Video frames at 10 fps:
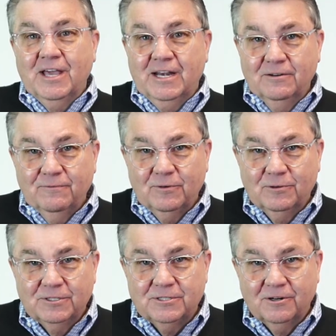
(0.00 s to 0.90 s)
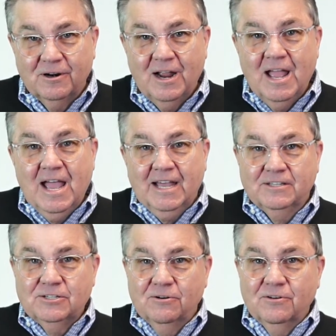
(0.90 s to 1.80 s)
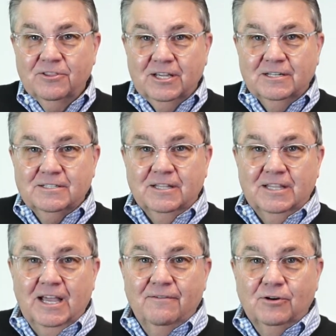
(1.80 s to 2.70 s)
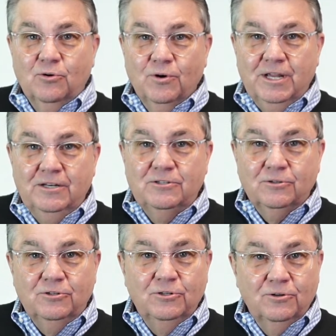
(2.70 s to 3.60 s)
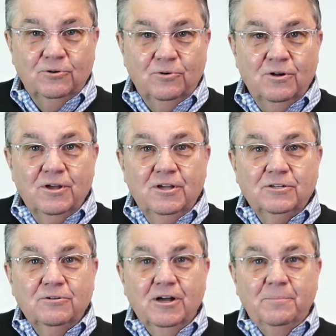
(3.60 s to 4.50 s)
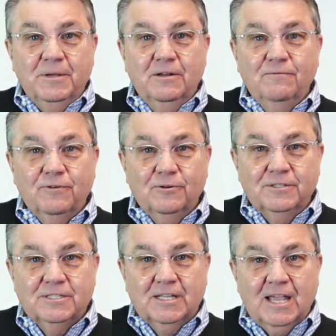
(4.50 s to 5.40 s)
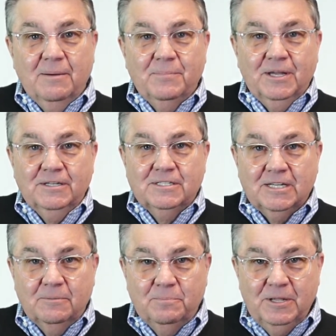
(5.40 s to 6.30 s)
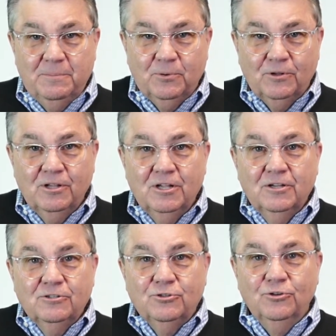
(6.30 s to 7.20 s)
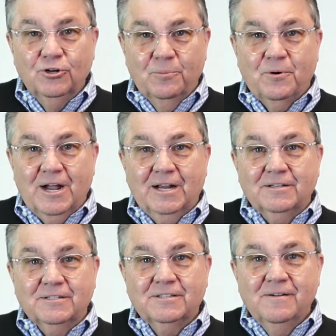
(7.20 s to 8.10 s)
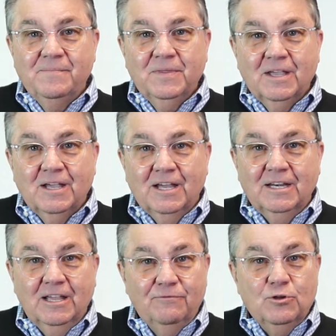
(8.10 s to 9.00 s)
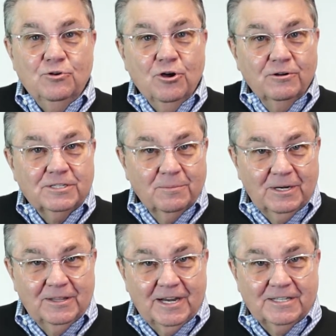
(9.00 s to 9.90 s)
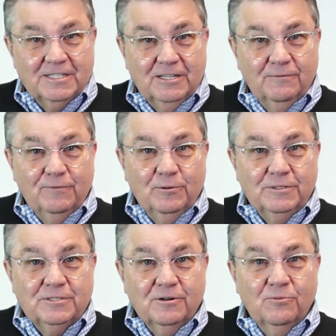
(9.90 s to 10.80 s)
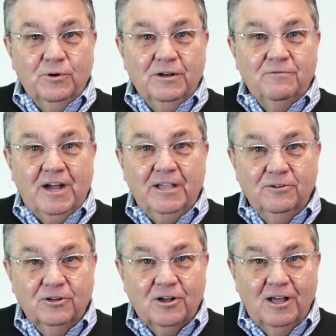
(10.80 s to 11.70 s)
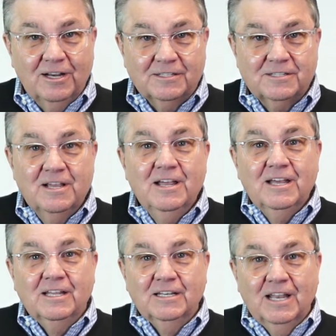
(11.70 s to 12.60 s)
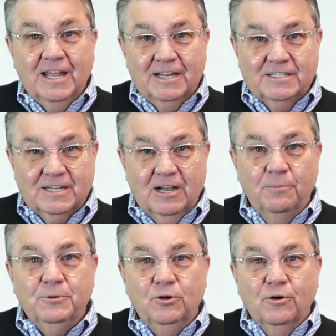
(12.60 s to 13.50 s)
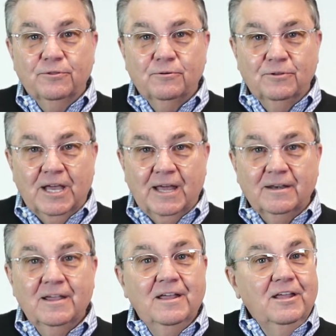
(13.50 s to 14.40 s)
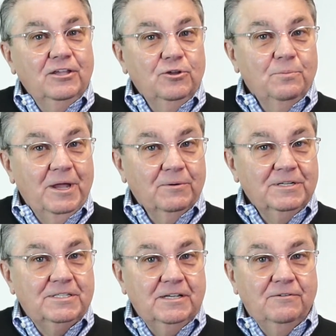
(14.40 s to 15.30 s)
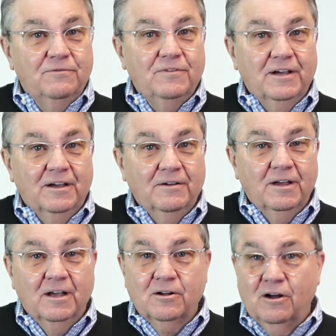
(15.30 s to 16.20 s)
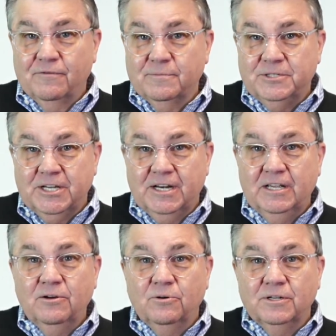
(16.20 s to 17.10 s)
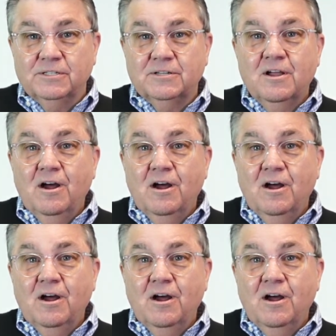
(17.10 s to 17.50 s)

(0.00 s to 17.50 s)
that influencer has certain things that they have agreed to do to help influence the campaign to send people to your practice. And if you know somebody that is an influencer, we invite you to call us and let us help you go through that. You may receive a call from Jenny, who is